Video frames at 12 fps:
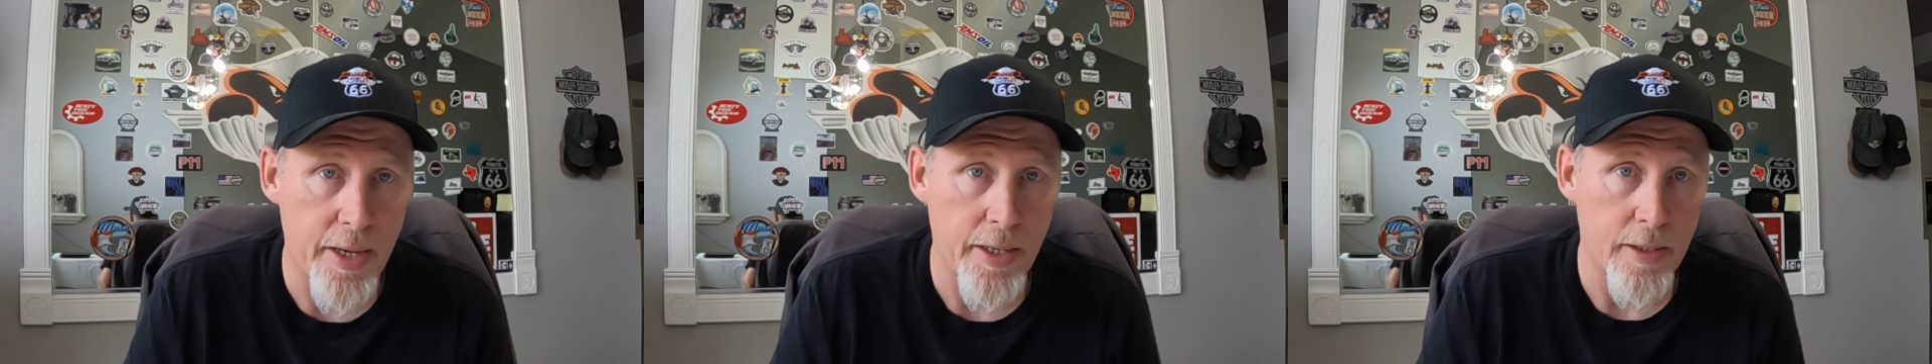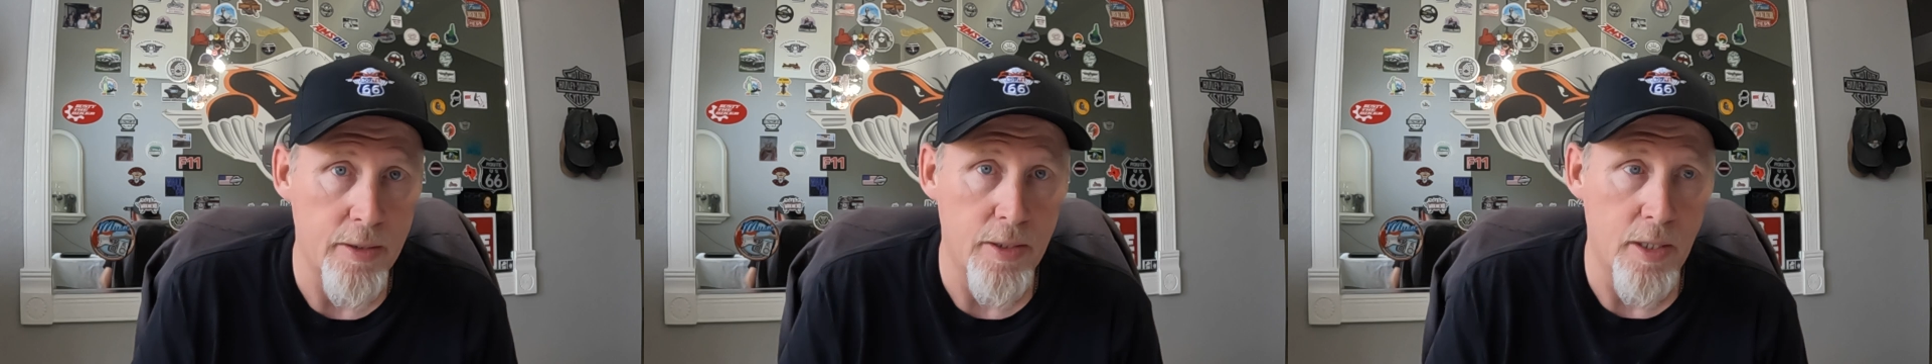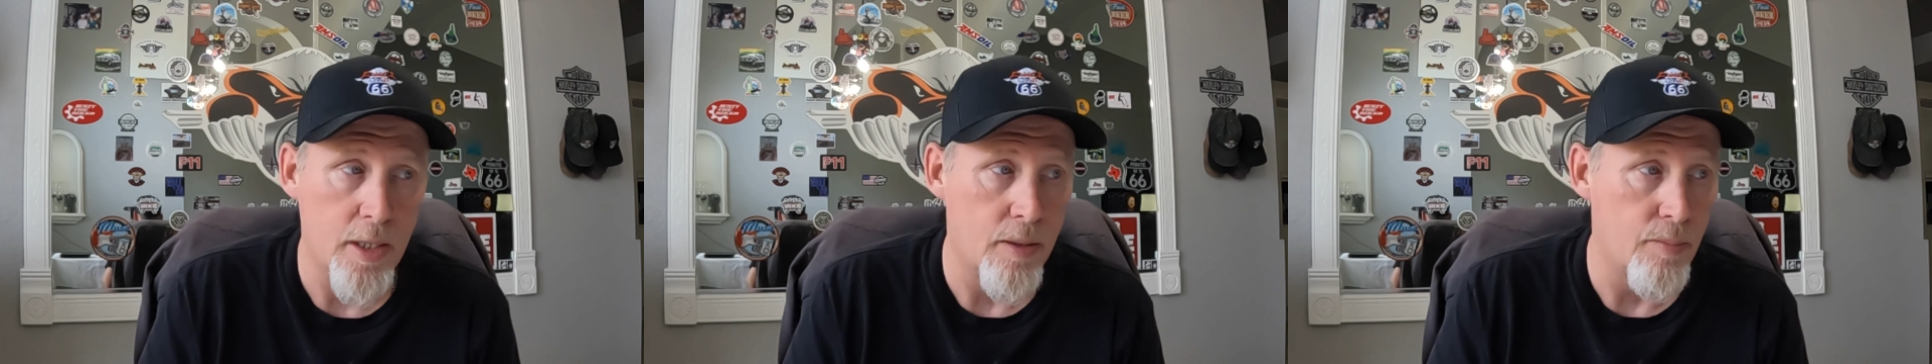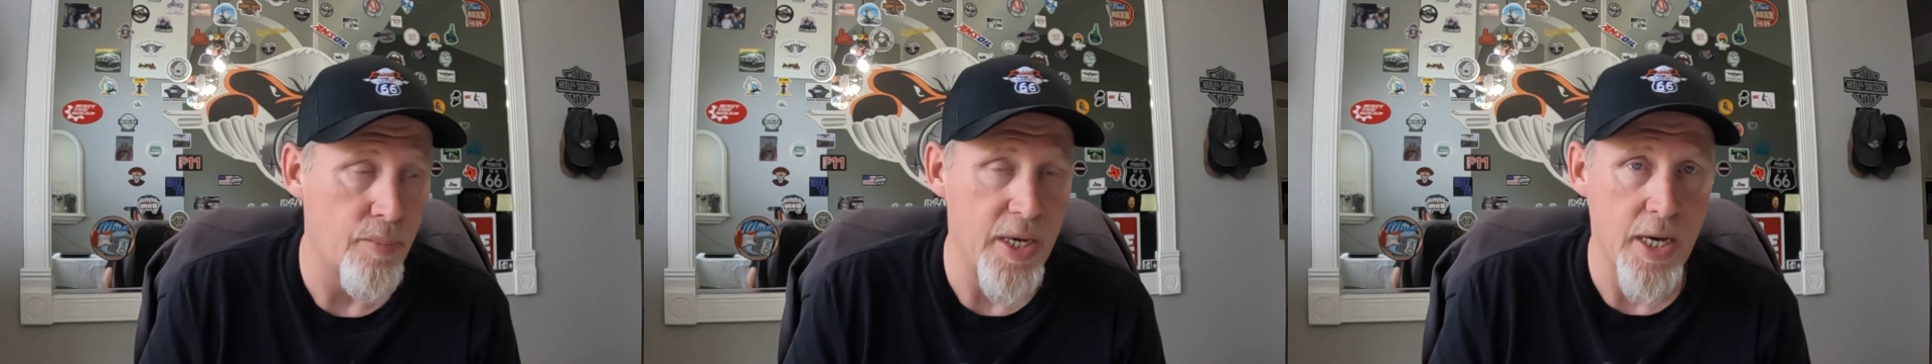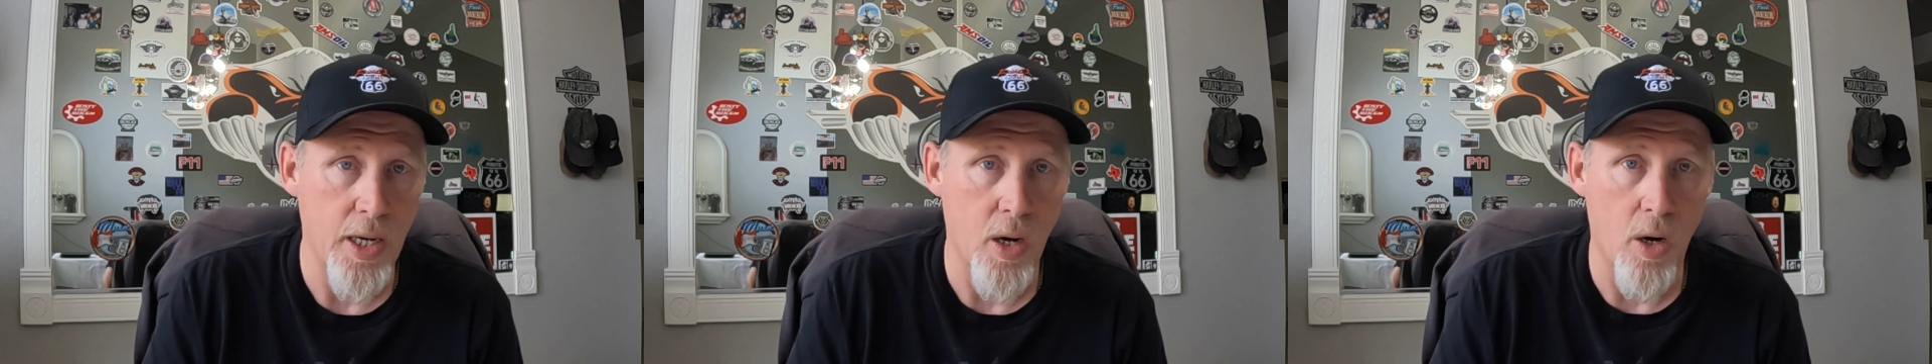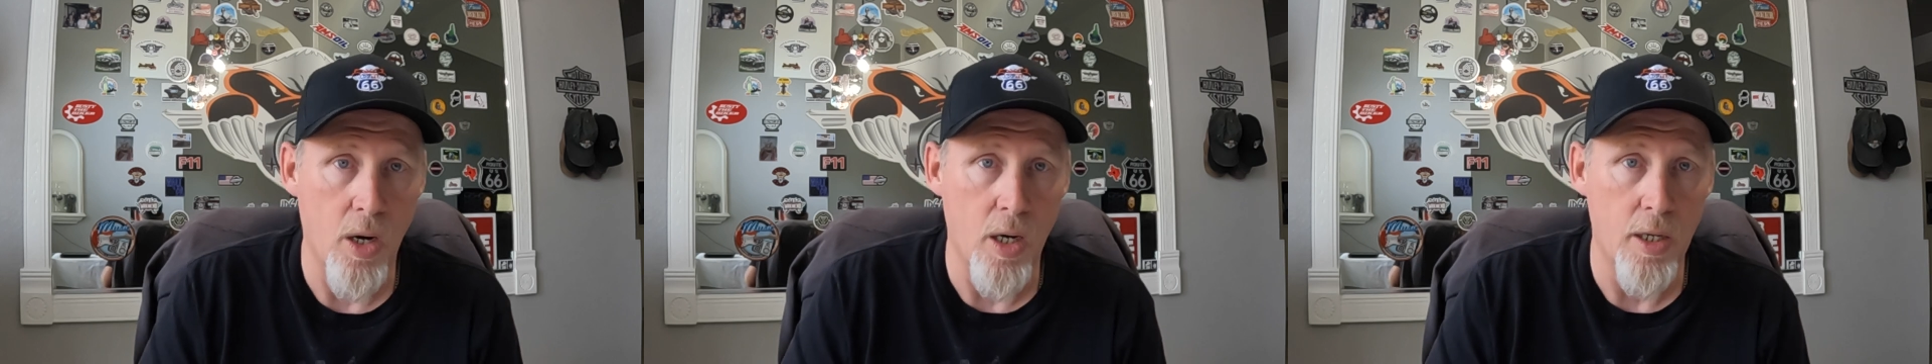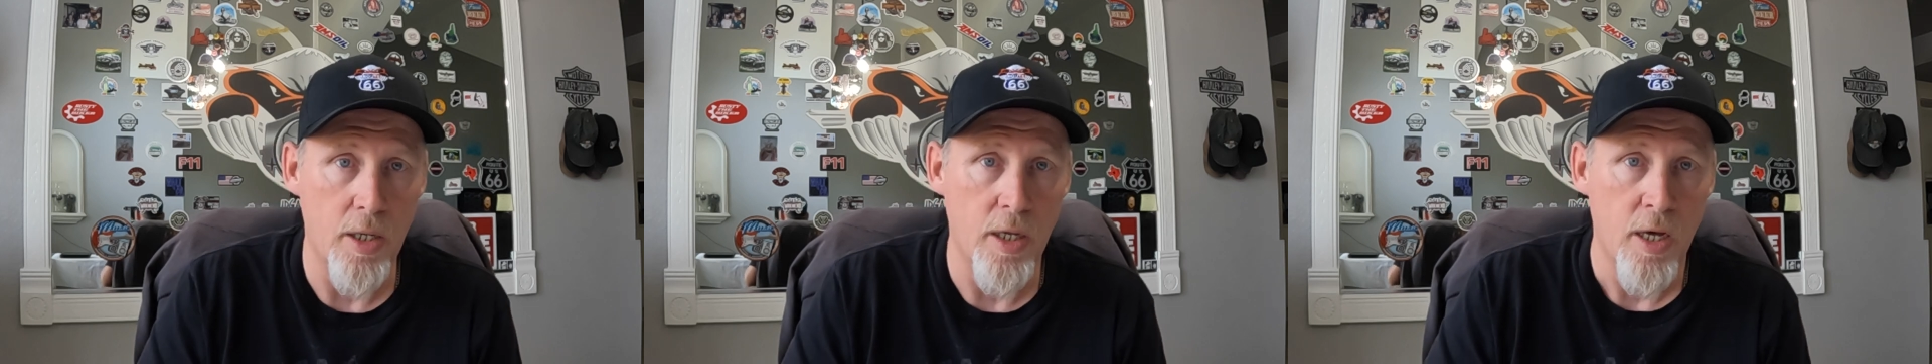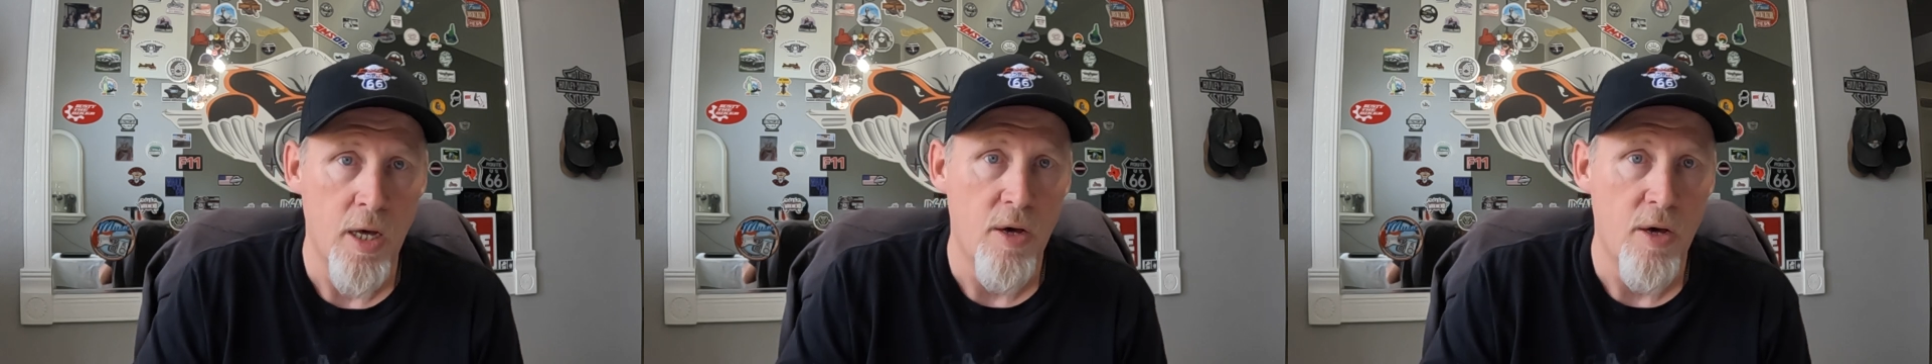and um, being on